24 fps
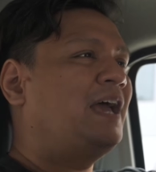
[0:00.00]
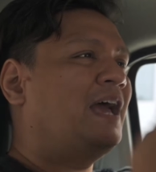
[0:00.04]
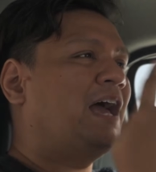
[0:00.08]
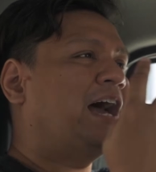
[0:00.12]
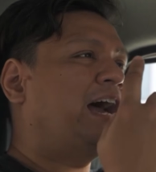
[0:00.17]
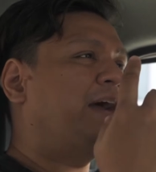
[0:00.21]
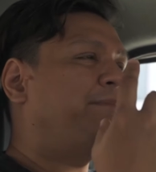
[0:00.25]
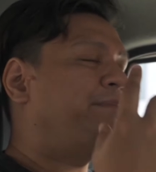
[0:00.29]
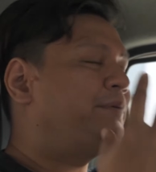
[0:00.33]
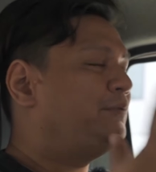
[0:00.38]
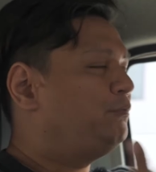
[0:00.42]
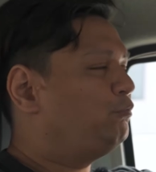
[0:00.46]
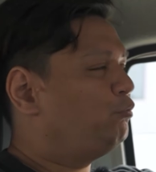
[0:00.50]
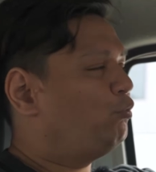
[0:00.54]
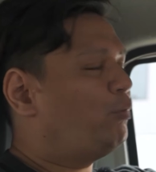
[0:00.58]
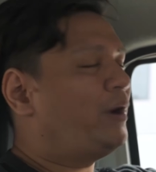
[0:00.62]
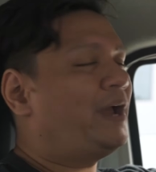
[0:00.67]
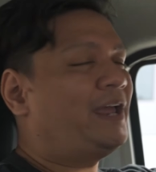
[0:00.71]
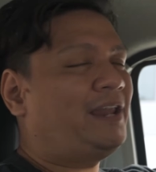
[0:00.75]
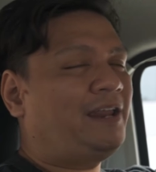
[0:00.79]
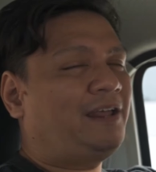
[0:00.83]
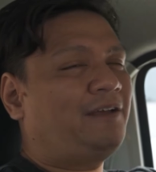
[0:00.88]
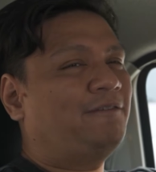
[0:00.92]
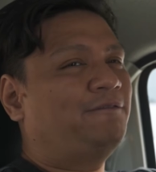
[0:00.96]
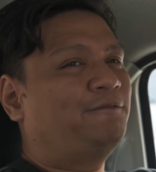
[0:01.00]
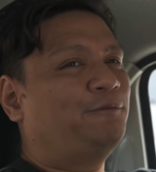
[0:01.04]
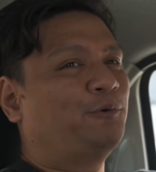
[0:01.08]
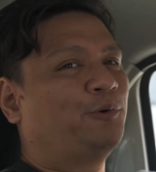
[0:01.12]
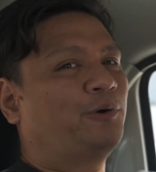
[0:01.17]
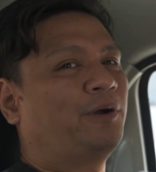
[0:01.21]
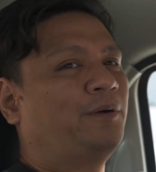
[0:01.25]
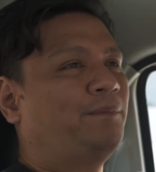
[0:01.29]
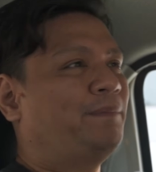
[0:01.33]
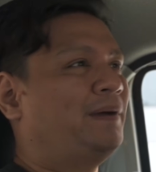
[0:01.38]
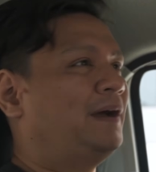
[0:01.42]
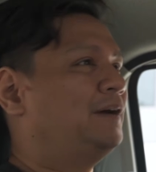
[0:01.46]
I've been waiting
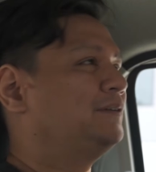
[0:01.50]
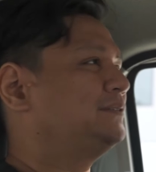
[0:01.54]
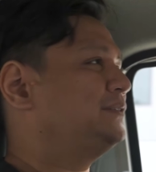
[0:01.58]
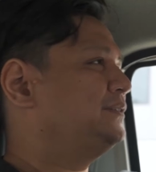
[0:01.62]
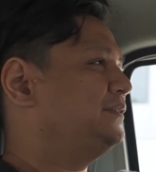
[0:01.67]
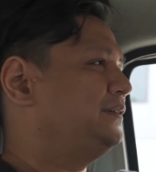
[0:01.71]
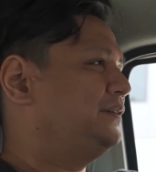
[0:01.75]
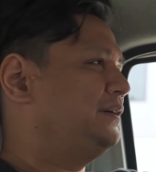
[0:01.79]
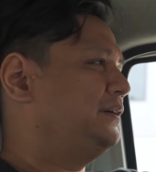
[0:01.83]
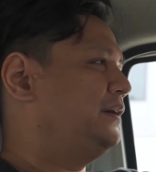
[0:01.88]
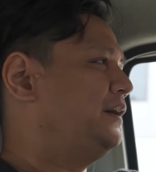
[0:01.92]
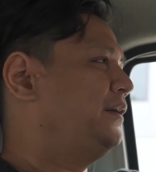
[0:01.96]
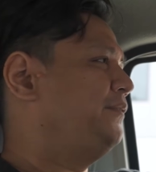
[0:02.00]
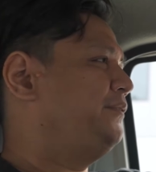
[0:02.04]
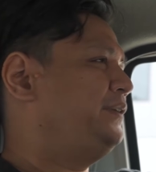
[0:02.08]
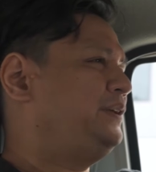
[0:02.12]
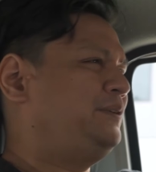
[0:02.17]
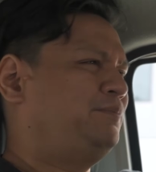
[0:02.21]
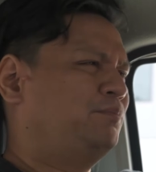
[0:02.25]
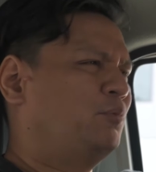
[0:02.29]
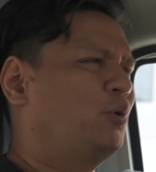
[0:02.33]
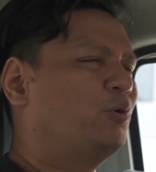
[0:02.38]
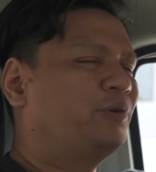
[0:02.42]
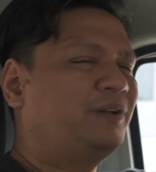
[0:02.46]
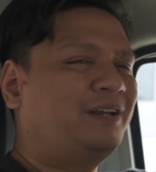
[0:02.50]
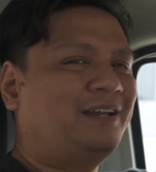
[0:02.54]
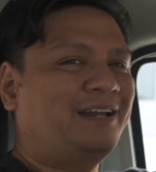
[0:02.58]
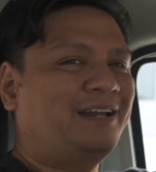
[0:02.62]
for about more than